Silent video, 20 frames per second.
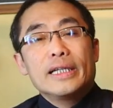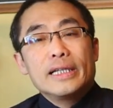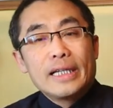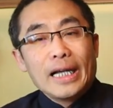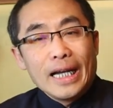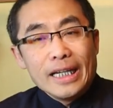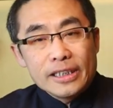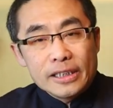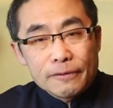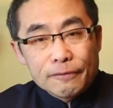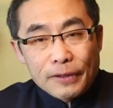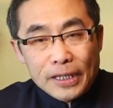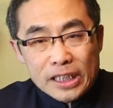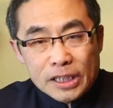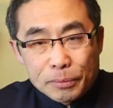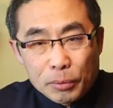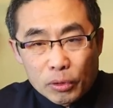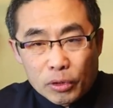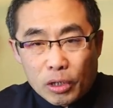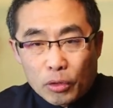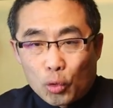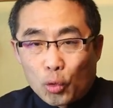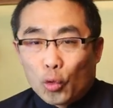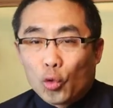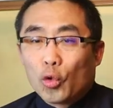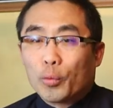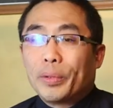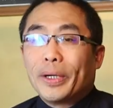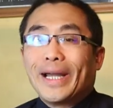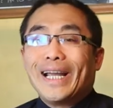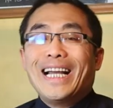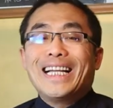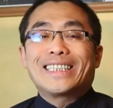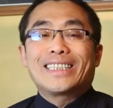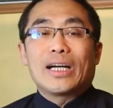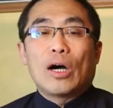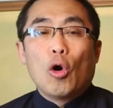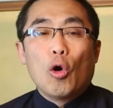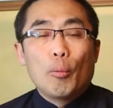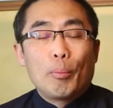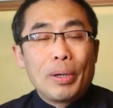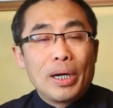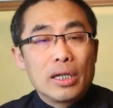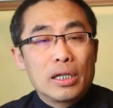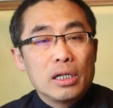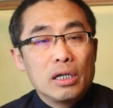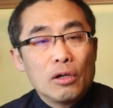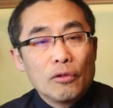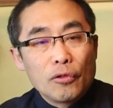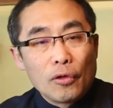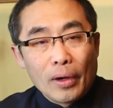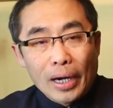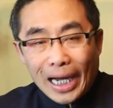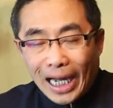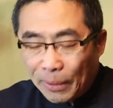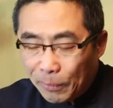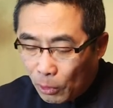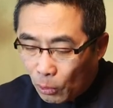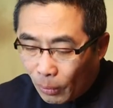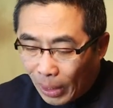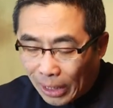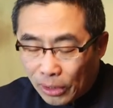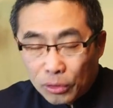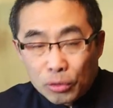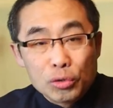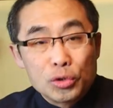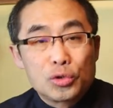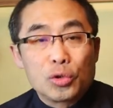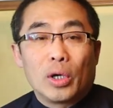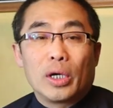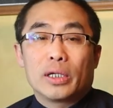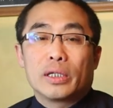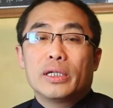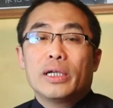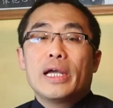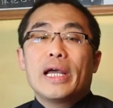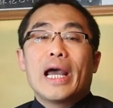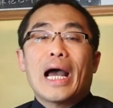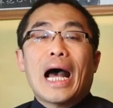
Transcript: This Facebook group is open for everyone to join